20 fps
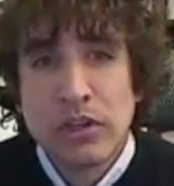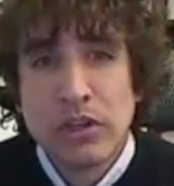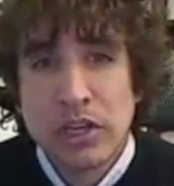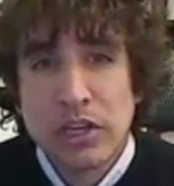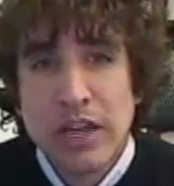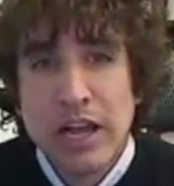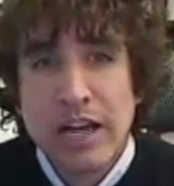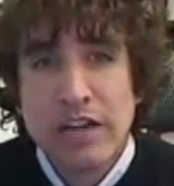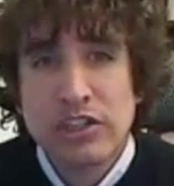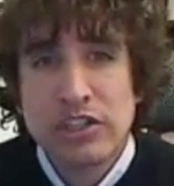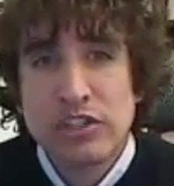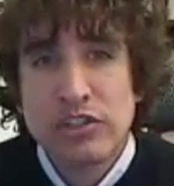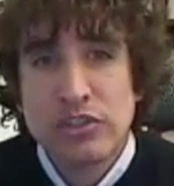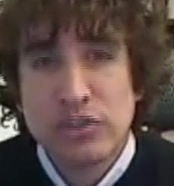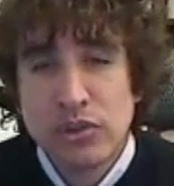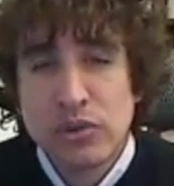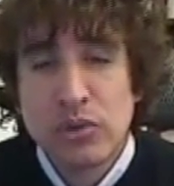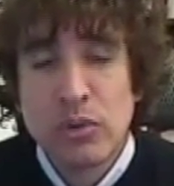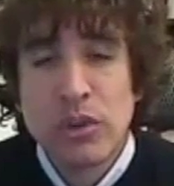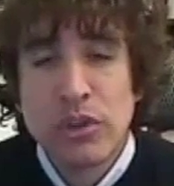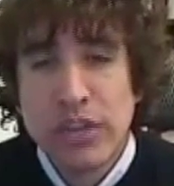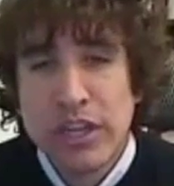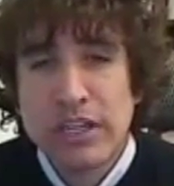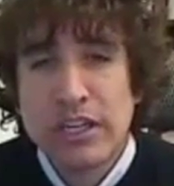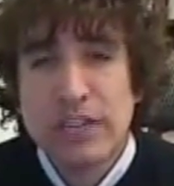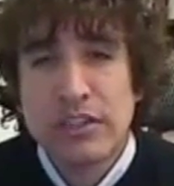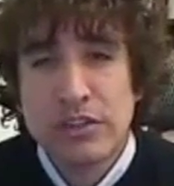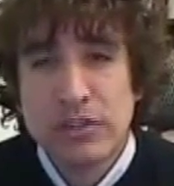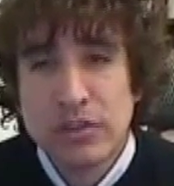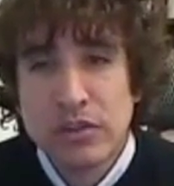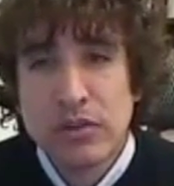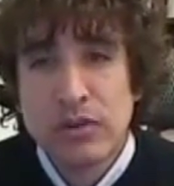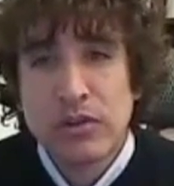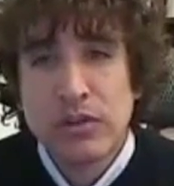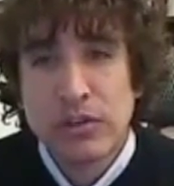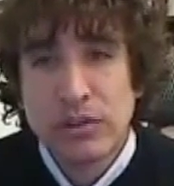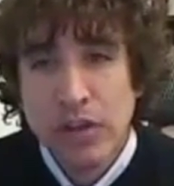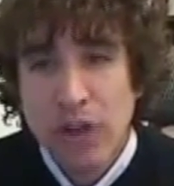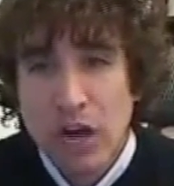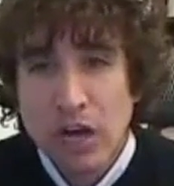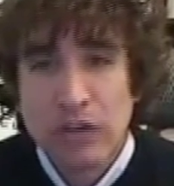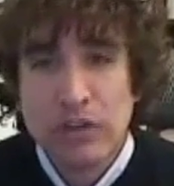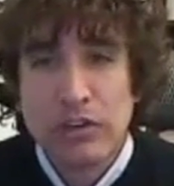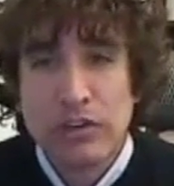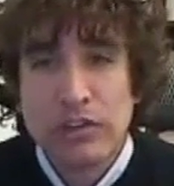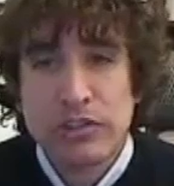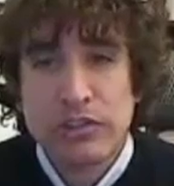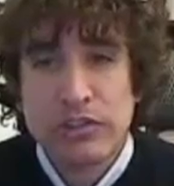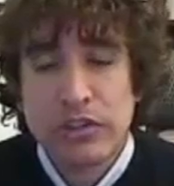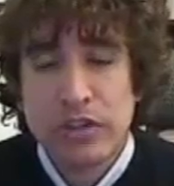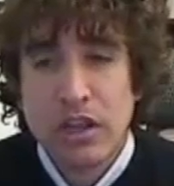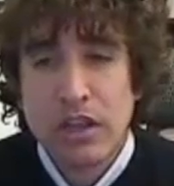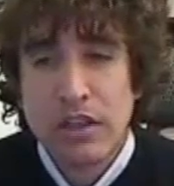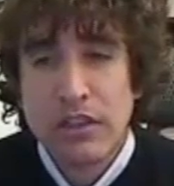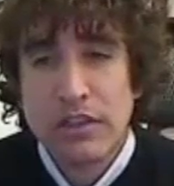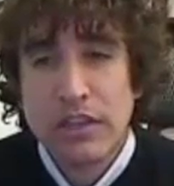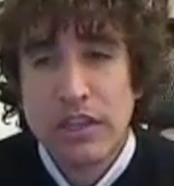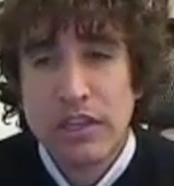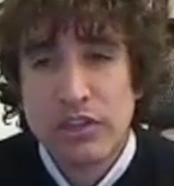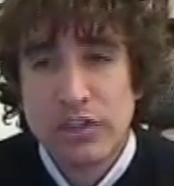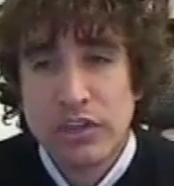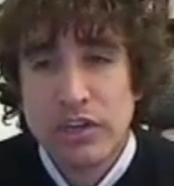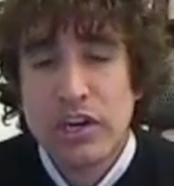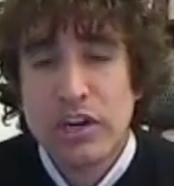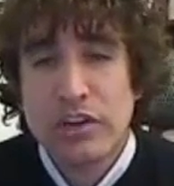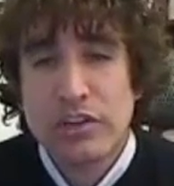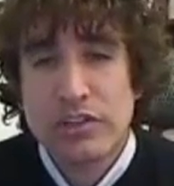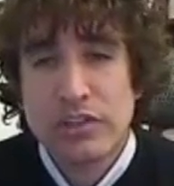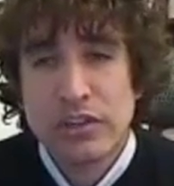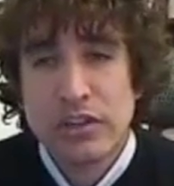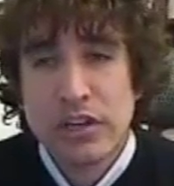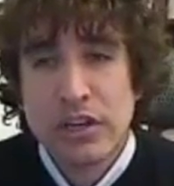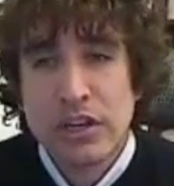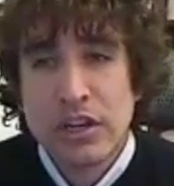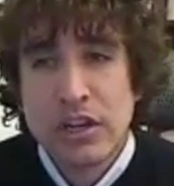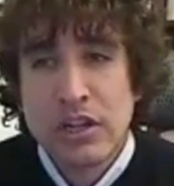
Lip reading: can actually do what they need to do, the doctors, the engineers,